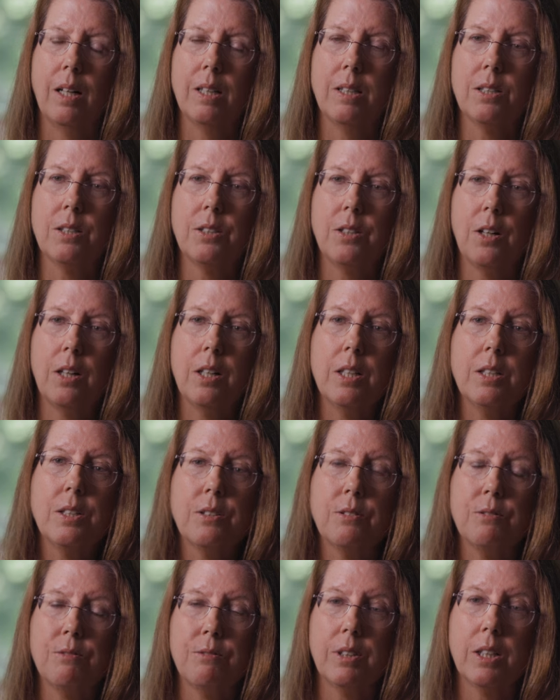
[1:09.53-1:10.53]
I started
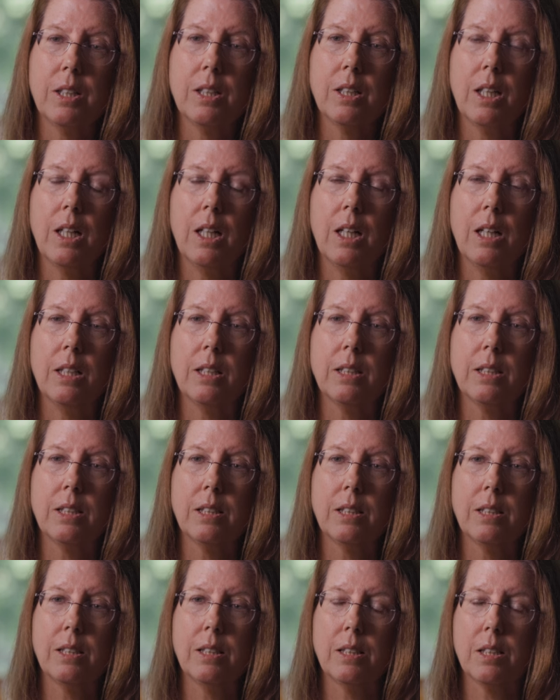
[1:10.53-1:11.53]
to
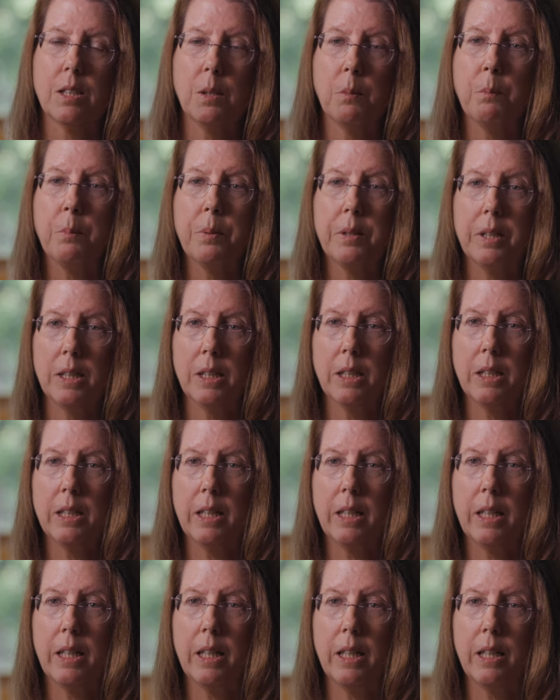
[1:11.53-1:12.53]
realize the
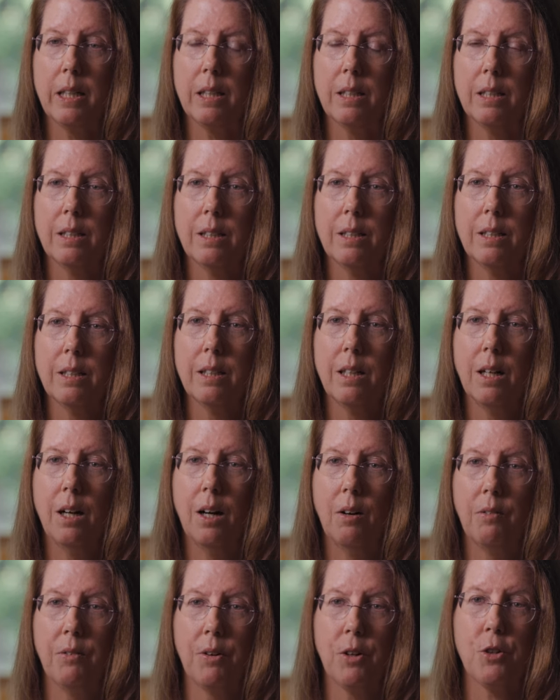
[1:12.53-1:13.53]
simplicity
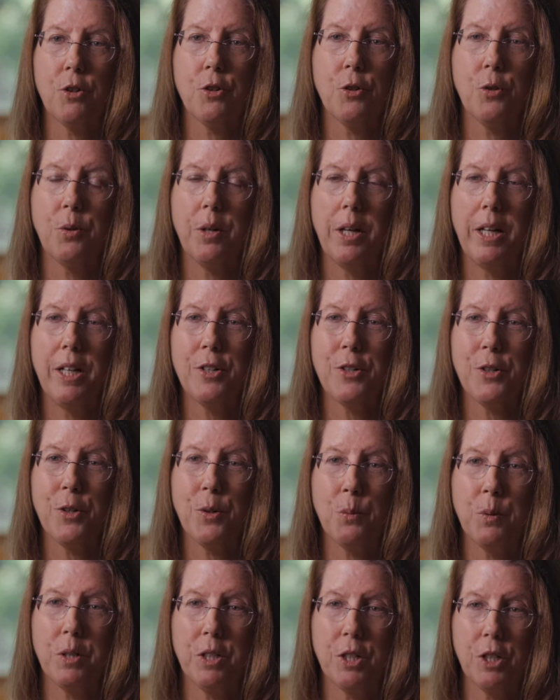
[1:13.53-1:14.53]
of our true
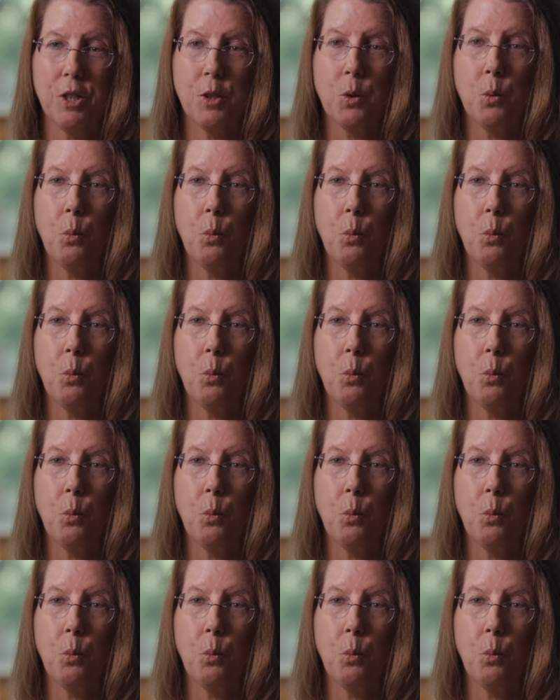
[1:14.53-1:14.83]
nature, which is